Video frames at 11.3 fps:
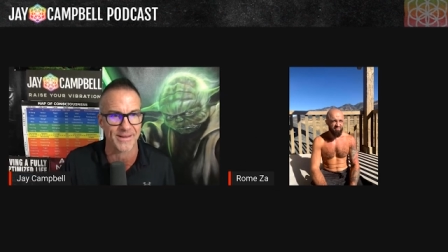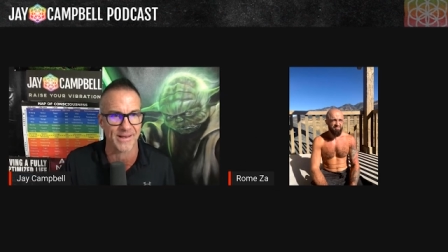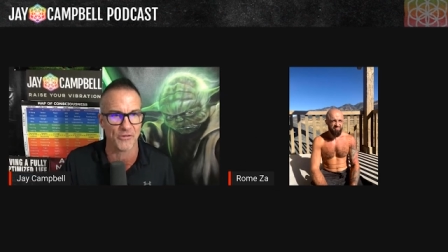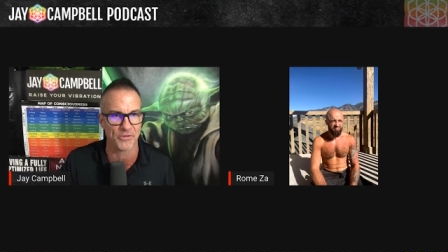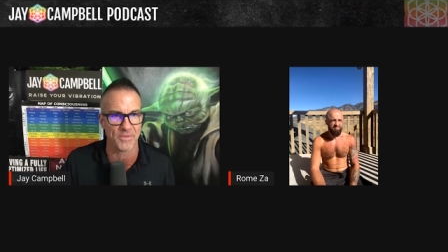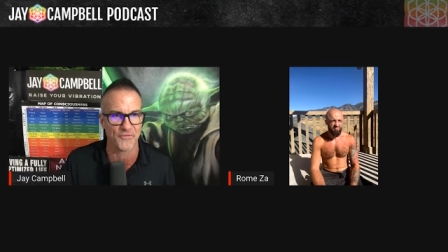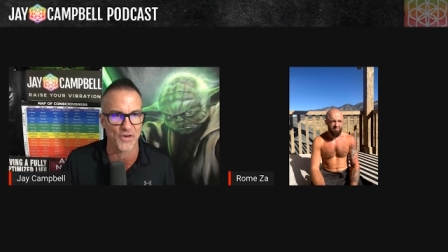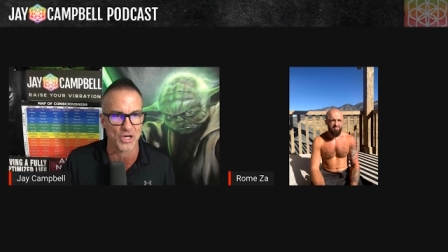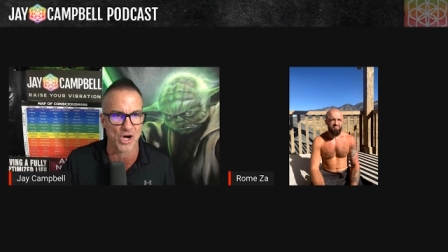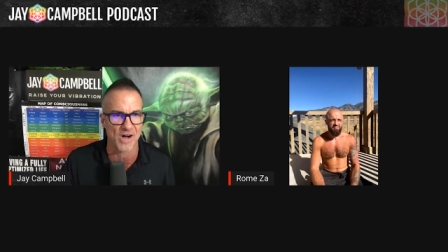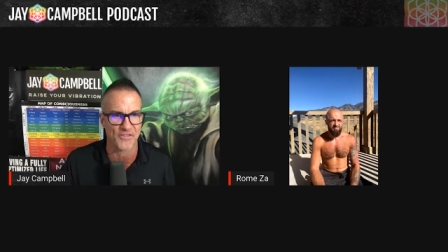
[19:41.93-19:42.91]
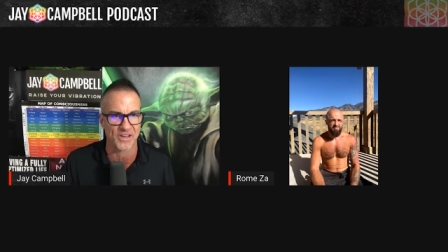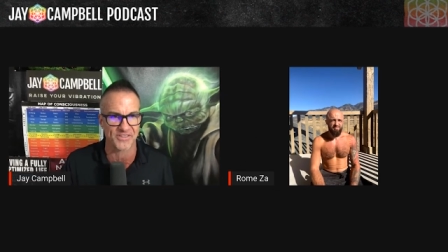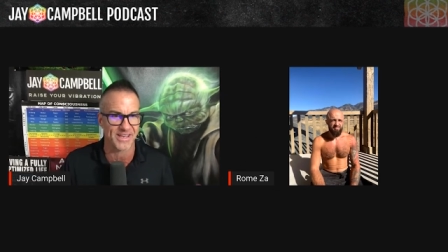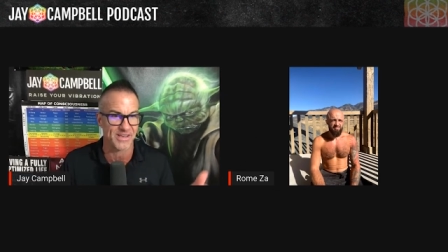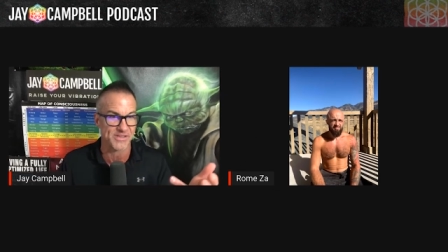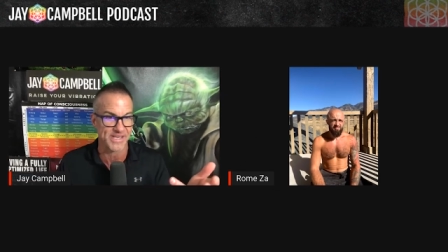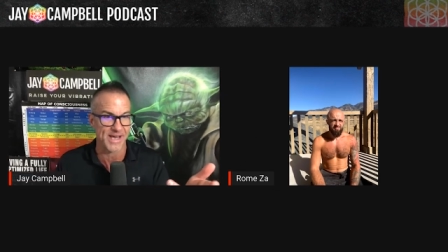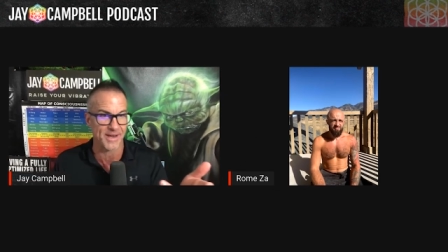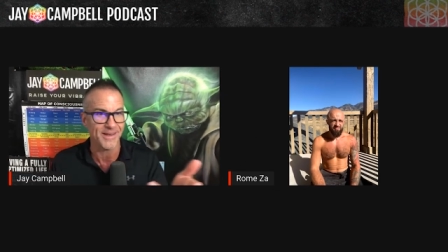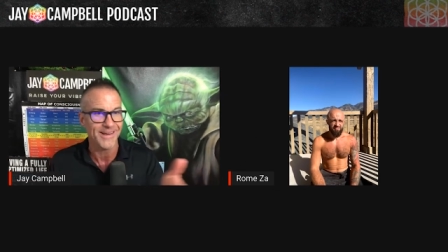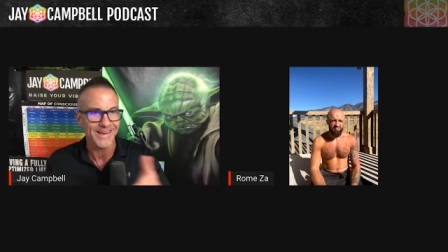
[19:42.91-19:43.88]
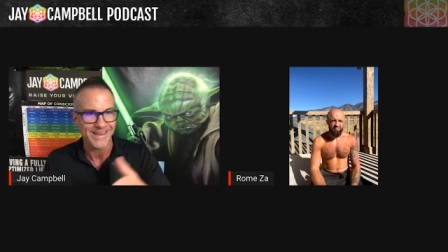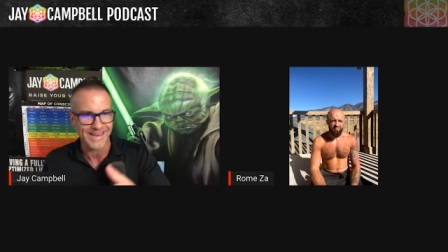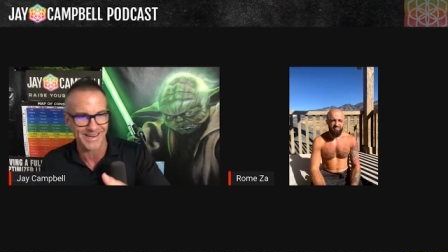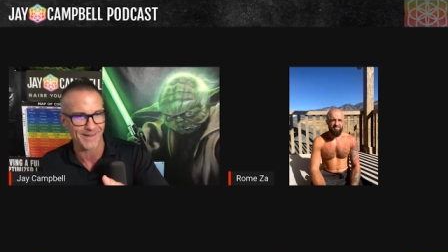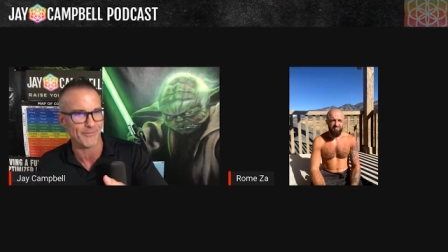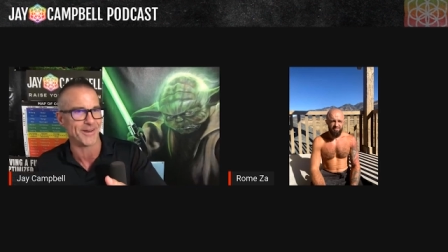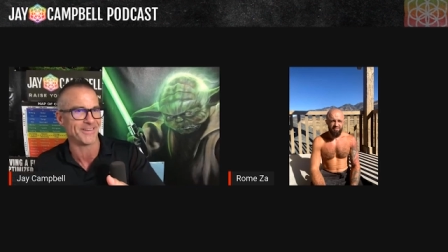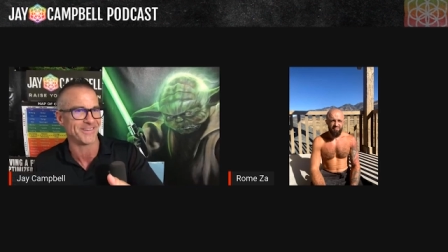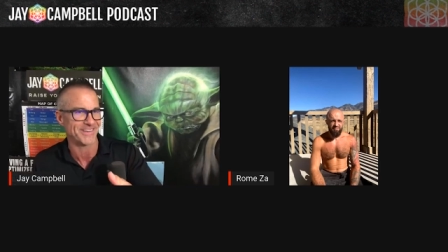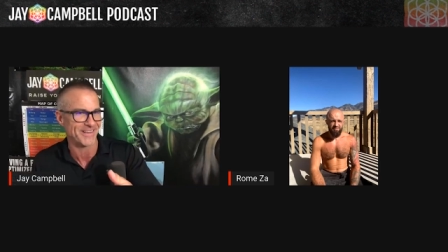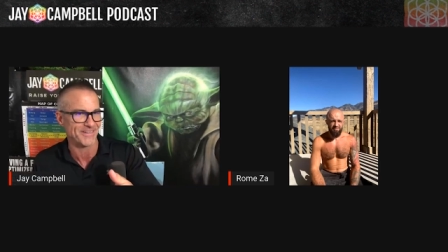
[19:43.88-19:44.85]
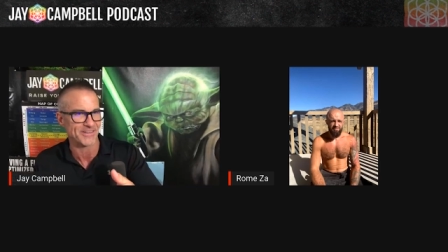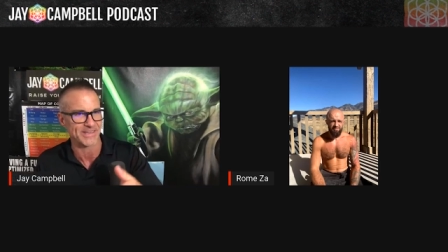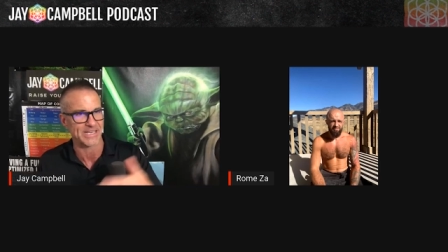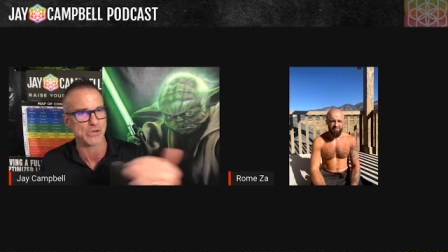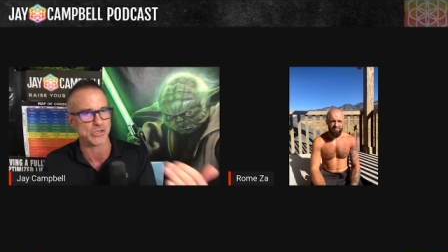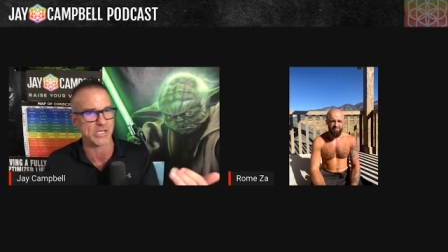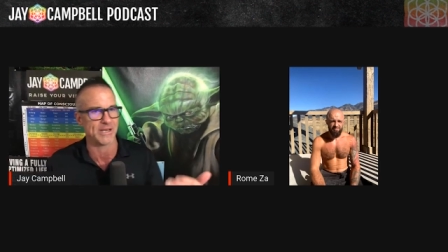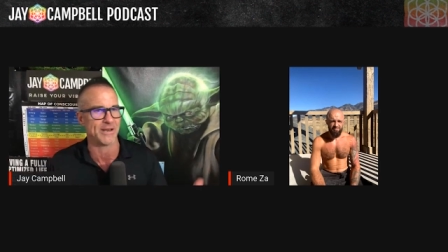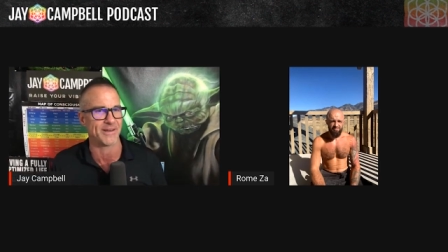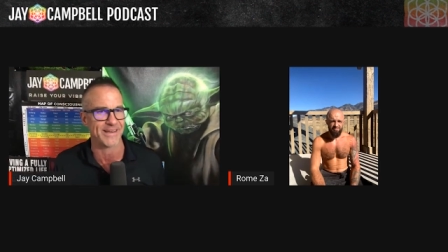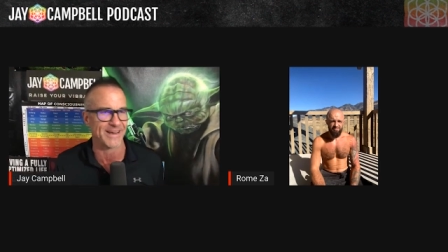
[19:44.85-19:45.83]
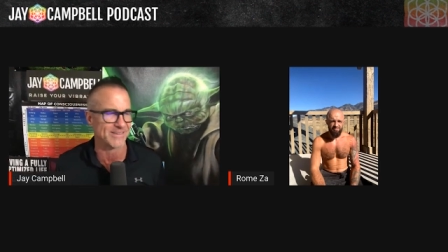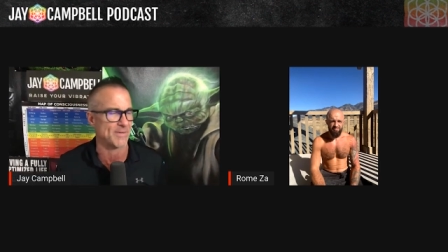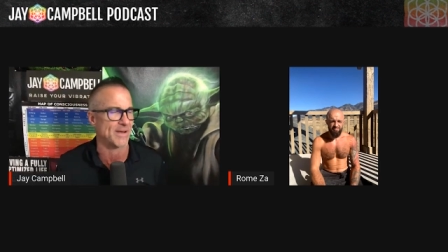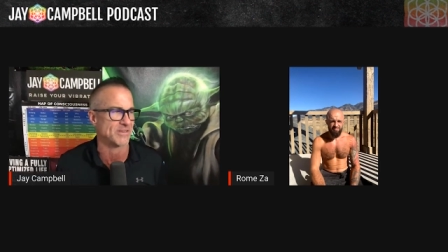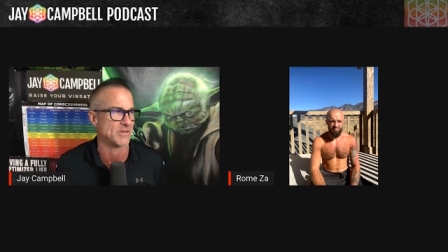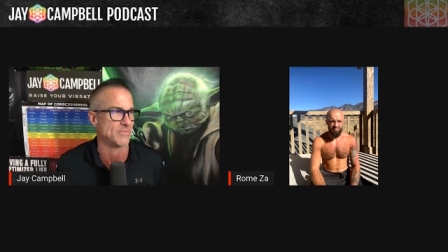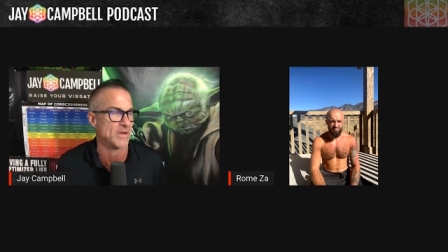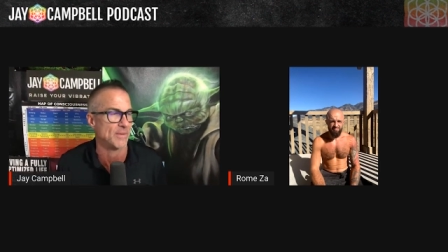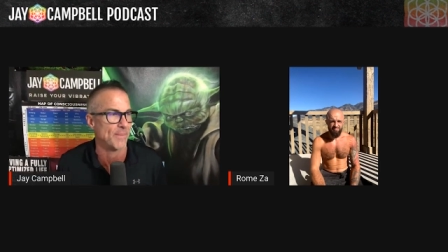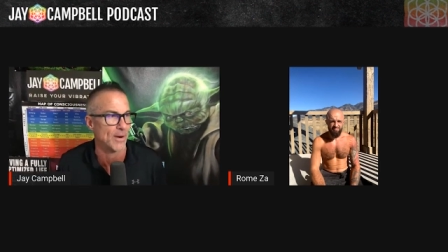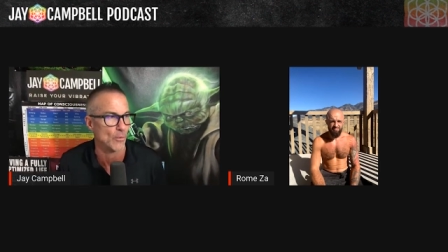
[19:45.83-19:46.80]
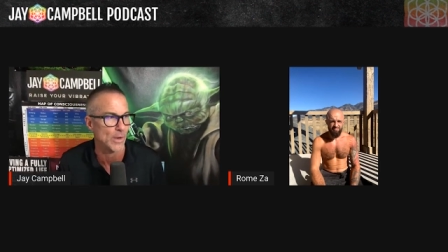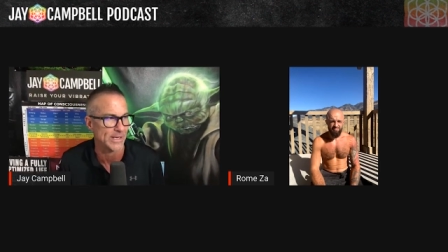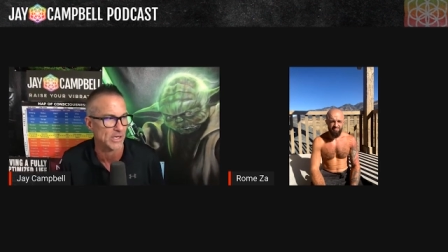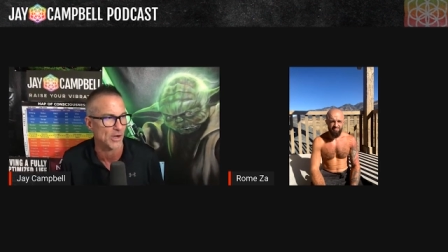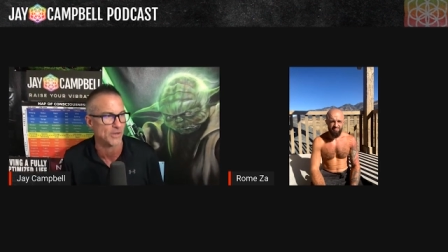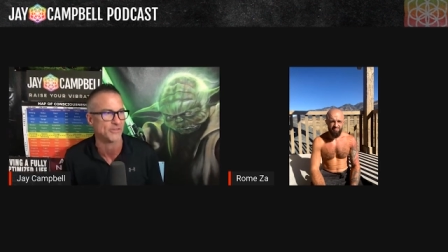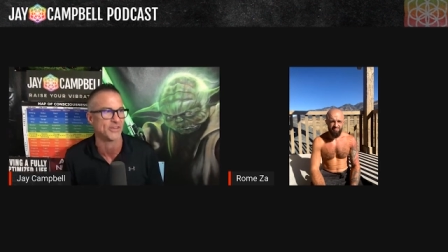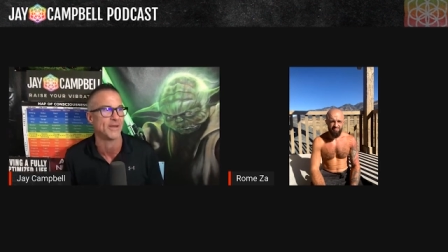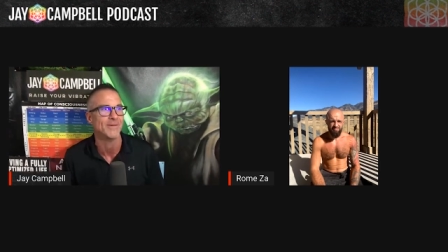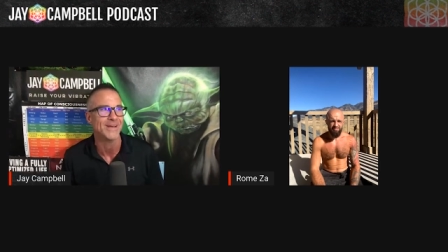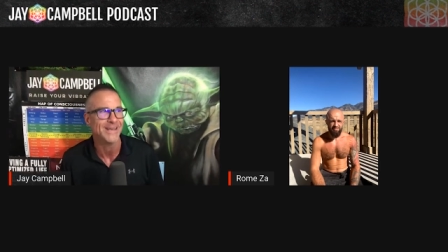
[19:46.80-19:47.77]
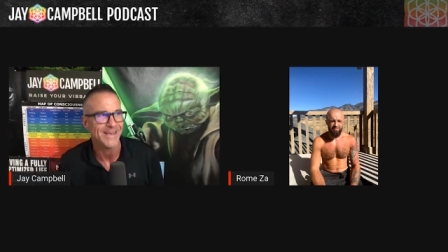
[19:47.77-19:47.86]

tells them to fuck off because, like you said, and I wanted to say this, like you said in a text message to me about a week ago, you said,